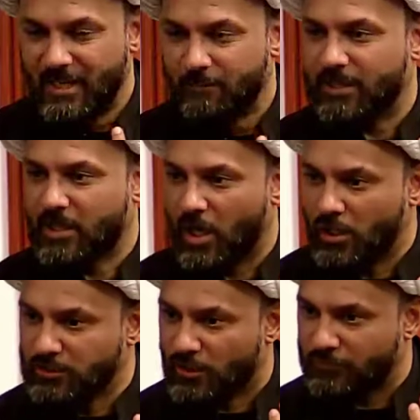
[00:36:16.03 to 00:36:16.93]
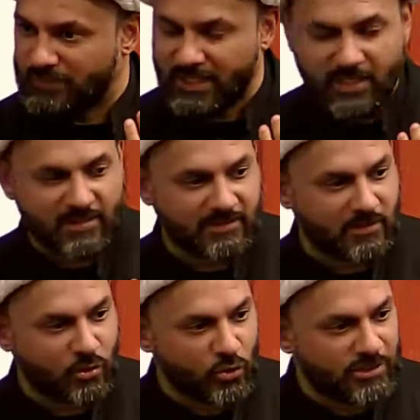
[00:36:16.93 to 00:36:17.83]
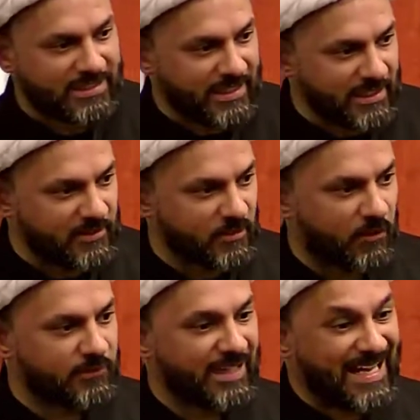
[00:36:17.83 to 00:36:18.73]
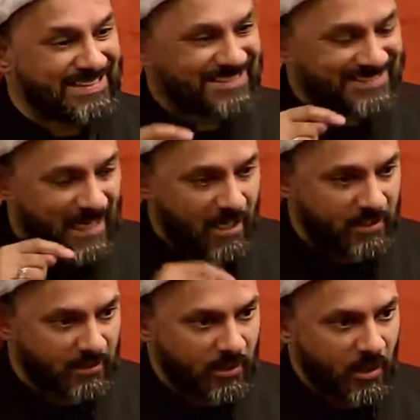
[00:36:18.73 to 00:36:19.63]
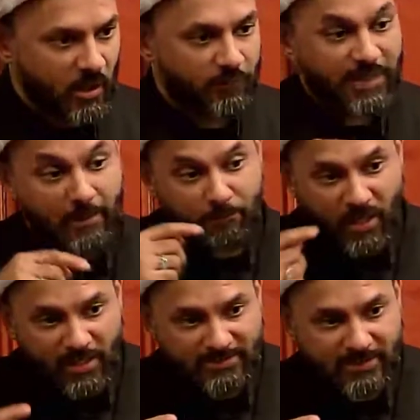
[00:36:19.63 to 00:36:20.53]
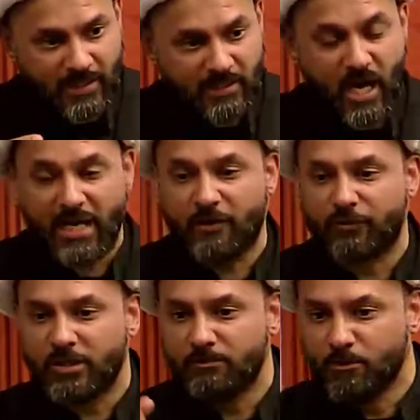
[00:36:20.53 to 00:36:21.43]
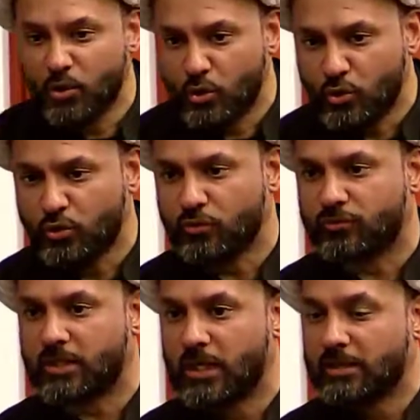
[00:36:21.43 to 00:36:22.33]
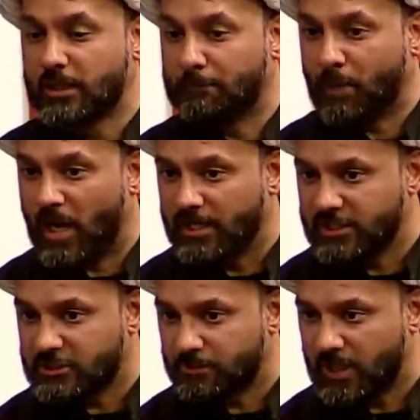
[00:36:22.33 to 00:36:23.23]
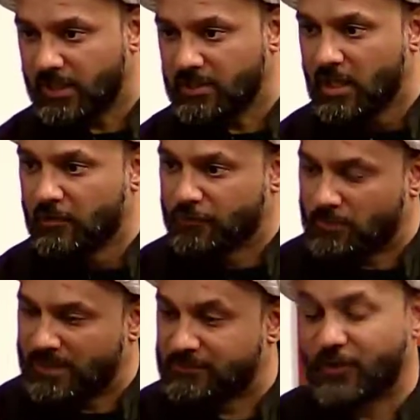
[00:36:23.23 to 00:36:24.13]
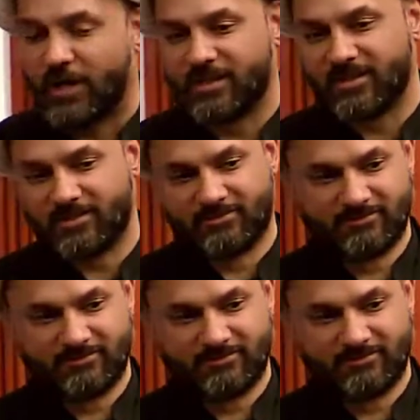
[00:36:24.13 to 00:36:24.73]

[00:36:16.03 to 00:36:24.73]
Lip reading: Because of these good deeds of that son, of that person, I have removed the punishment from his father.